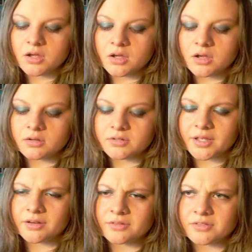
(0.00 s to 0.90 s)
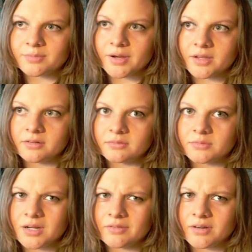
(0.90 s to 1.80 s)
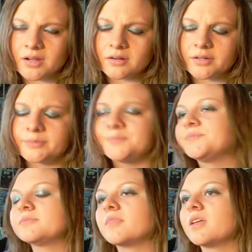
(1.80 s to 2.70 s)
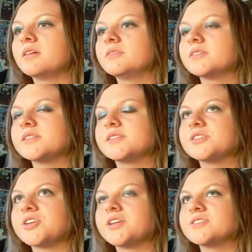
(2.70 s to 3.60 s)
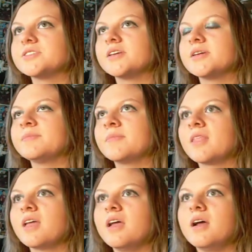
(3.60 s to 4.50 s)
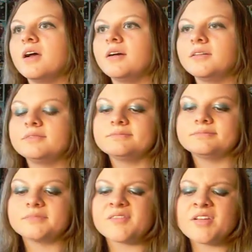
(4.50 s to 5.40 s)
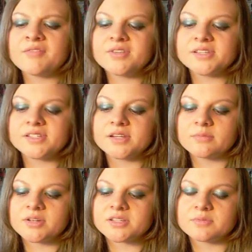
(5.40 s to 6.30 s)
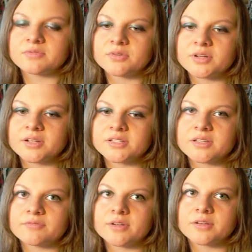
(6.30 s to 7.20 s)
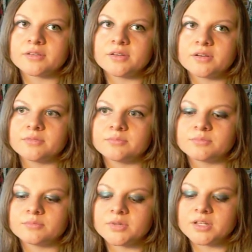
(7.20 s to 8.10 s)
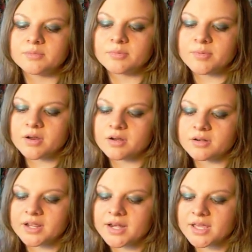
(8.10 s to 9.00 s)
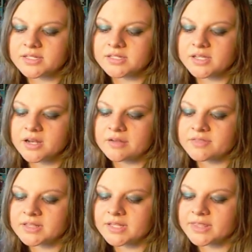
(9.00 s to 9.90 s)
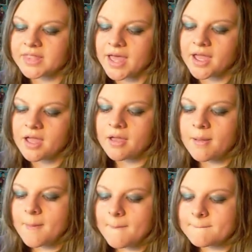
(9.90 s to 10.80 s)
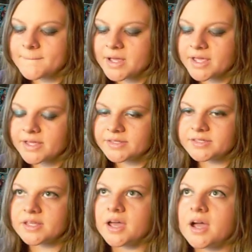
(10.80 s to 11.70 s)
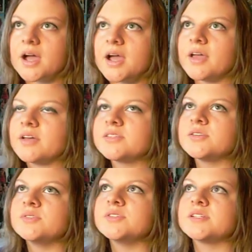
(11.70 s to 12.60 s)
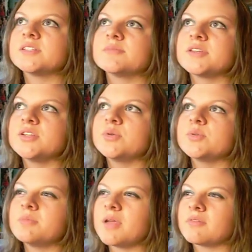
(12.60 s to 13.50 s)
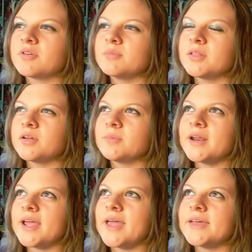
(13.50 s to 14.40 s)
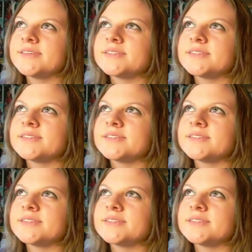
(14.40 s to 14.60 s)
Uh, Daniels Brian, whatever, I don't know, since they changed his name. Um, I've never really seen him wrestle before, except for, you know, when he premiered on NXT and everything like that. But I also did something new with my room a little bit, I guess.